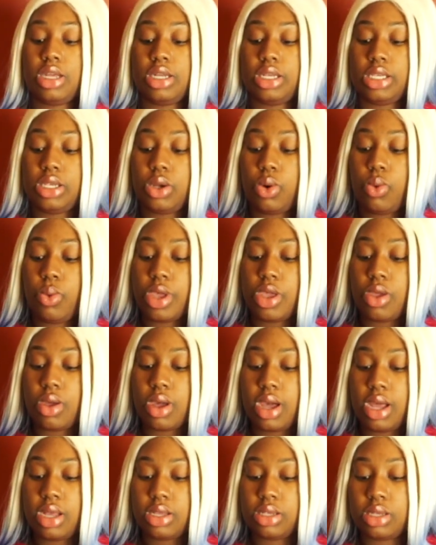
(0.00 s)
so when you
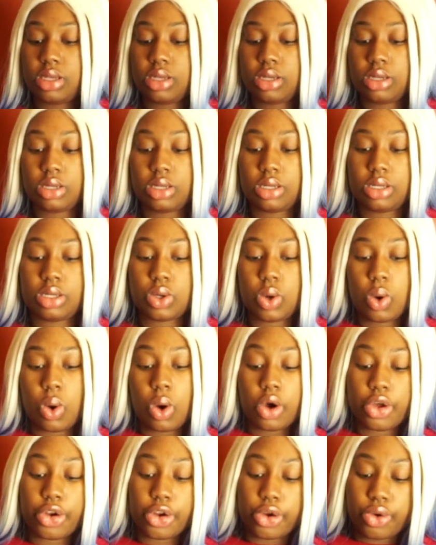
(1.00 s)
guys
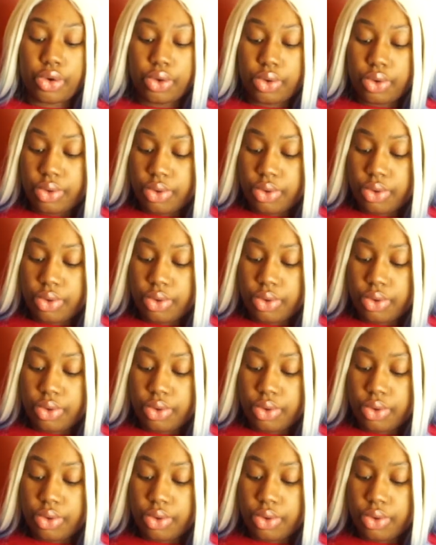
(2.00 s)
order